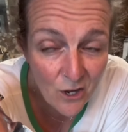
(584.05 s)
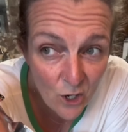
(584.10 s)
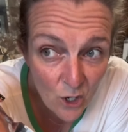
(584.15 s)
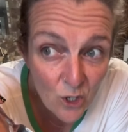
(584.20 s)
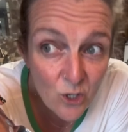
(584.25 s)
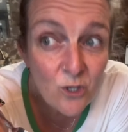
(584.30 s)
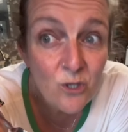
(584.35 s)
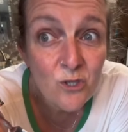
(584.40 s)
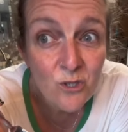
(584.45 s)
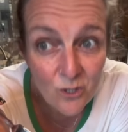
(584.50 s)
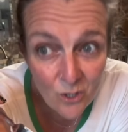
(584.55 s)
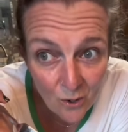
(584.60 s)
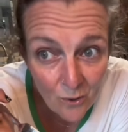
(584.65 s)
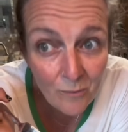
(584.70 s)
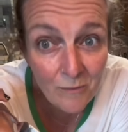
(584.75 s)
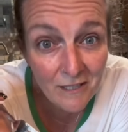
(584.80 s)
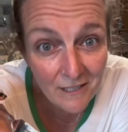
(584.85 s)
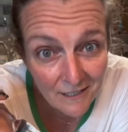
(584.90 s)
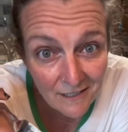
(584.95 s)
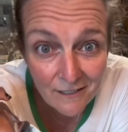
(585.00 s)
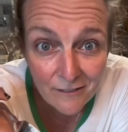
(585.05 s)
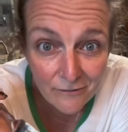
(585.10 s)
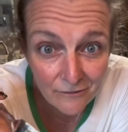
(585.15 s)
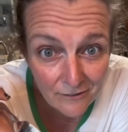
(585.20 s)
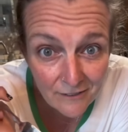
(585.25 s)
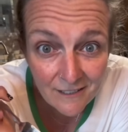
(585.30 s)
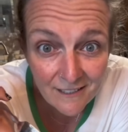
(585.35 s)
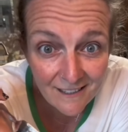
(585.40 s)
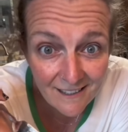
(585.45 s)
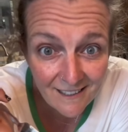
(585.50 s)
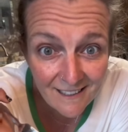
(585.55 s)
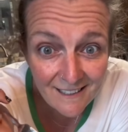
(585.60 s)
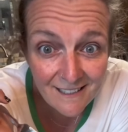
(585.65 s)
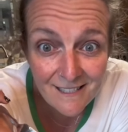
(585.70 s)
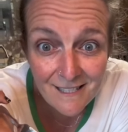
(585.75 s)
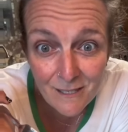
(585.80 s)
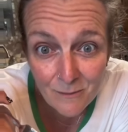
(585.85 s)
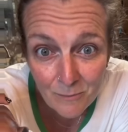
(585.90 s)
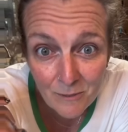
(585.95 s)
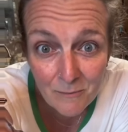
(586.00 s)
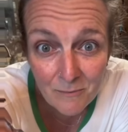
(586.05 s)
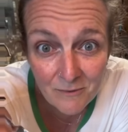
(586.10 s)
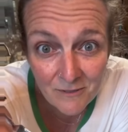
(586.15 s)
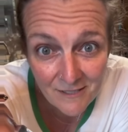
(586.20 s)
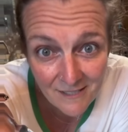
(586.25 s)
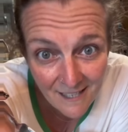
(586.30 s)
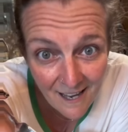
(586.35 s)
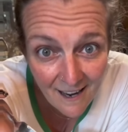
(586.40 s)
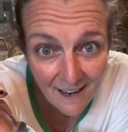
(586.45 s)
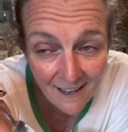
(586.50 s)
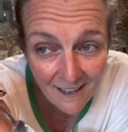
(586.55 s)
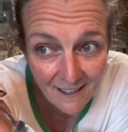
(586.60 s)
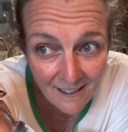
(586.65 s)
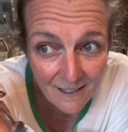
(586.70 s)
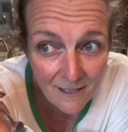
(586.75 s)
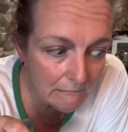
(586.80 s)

so many different things that people say.